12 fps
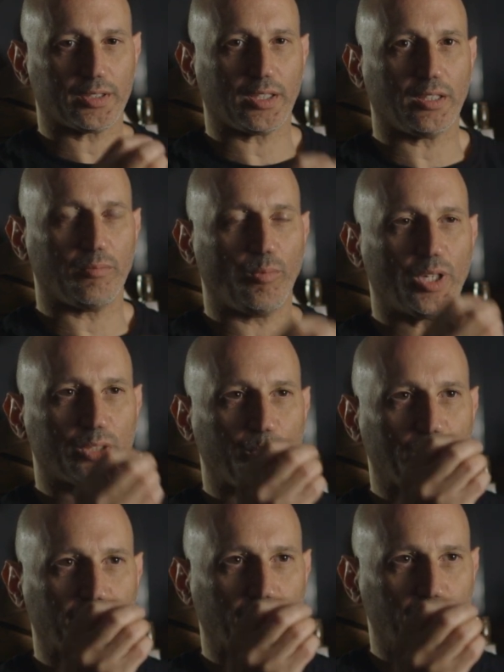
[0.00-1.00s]
then it must
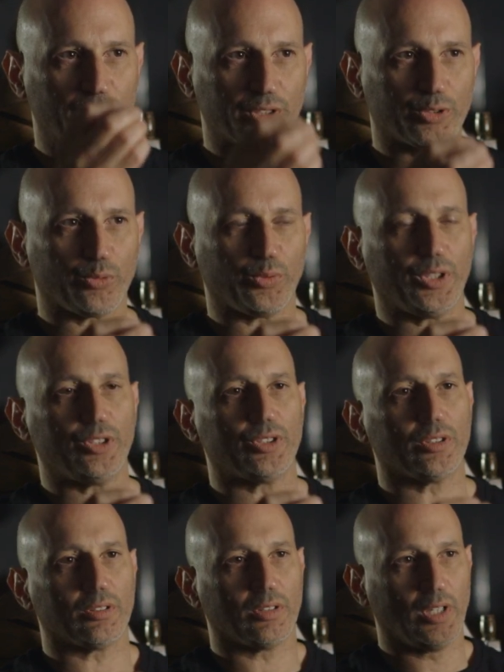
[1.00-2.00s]
be from this
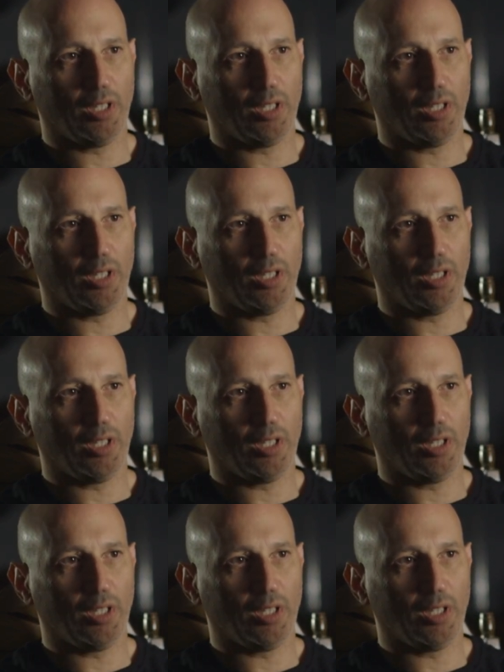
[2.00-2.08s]
region,